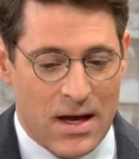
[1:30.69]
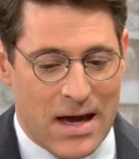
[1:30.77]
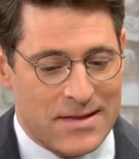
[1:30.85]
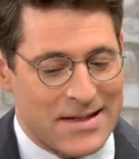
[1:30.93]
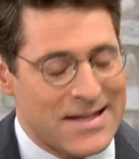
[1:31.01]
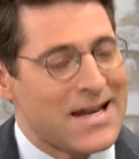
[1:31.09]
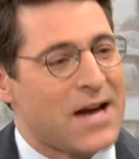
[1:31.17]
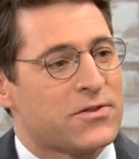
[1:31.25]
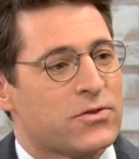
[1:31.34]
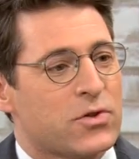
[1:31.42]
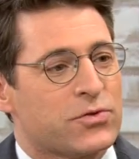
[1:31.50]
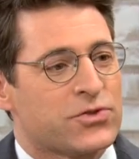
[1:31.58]
And they didn't have
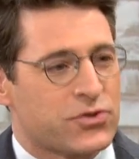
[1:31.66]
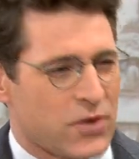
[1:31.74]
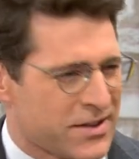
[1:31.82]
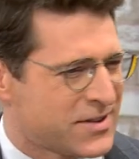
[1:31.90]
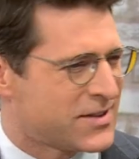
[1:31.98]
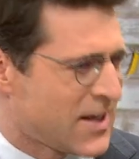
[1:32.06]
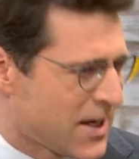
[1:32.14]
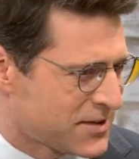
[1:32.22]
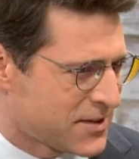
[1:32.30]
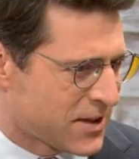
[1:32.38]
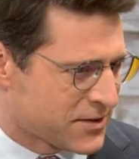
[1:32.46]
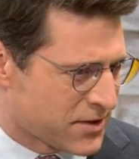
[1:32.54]
to do stress
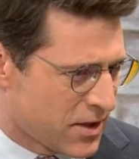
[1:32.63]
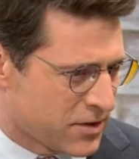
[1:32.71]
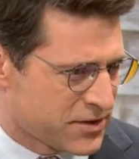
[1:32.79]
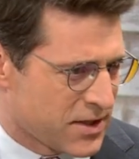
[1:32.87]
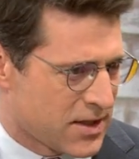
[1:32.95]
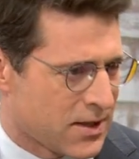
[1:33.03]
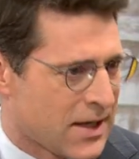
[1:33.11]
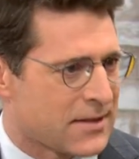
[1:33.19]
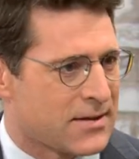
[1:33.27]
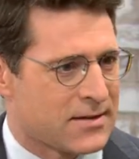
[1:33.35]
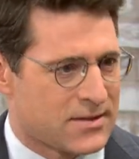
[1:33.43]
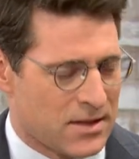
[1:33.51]
testing, as I understand it,
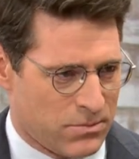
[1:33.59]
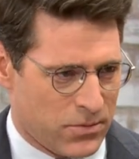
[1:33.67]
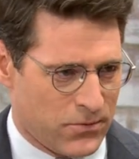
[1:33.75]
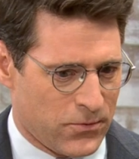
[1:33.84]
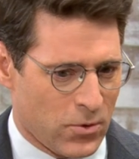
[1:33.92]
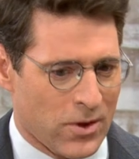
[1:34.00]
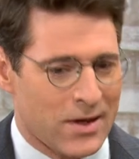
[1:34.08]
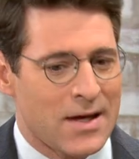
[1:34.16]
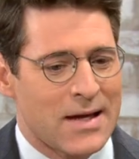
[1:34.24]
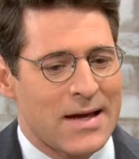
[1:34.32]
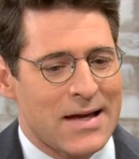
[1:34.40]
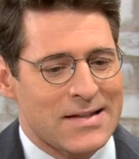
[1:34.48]
like they did before.
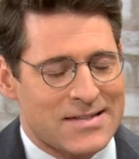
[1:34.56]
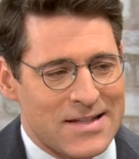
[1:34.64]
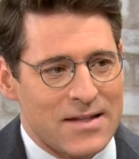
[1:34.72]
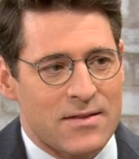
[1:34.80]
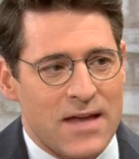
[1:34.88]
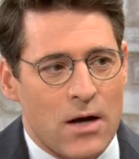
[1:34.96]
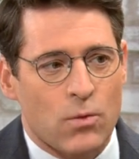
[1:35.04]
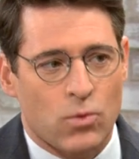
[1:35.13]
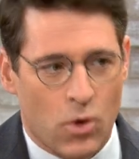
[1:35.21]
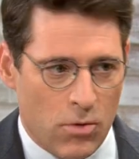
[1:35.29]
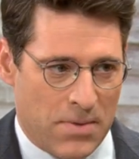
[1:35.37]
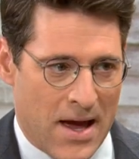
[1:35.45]
Did that
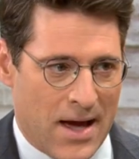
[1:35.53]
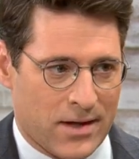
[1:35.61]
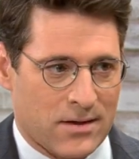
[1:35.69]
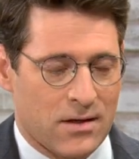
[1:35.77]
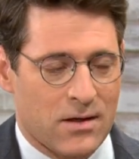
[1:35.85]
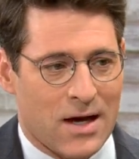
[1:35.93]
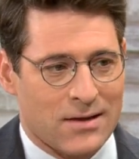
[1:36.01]
rollback